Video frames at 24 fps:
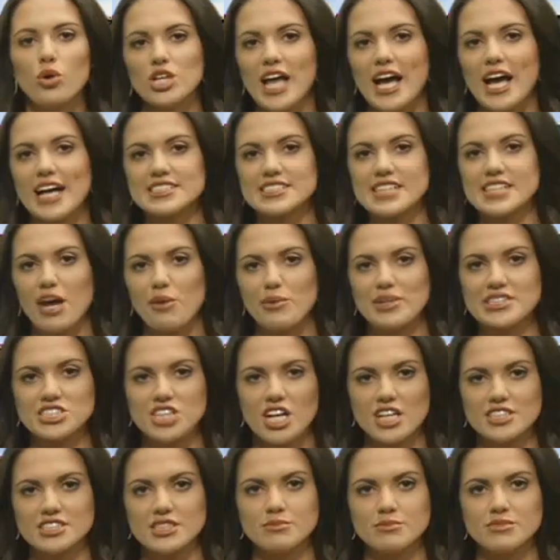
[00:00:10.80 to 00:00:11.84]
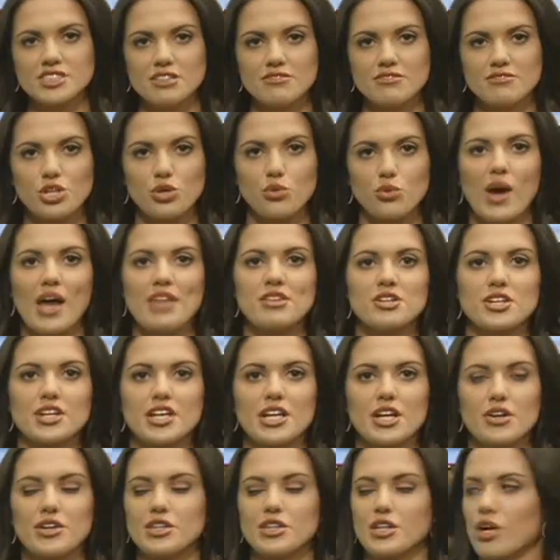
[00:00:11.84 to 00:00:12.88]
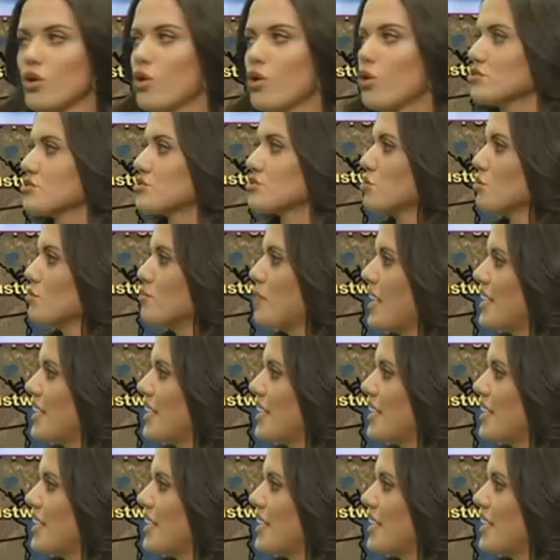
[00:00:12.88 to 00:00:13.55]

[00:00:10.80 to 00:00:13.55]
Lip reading: Well, last night we saw some severe weather here in the coastal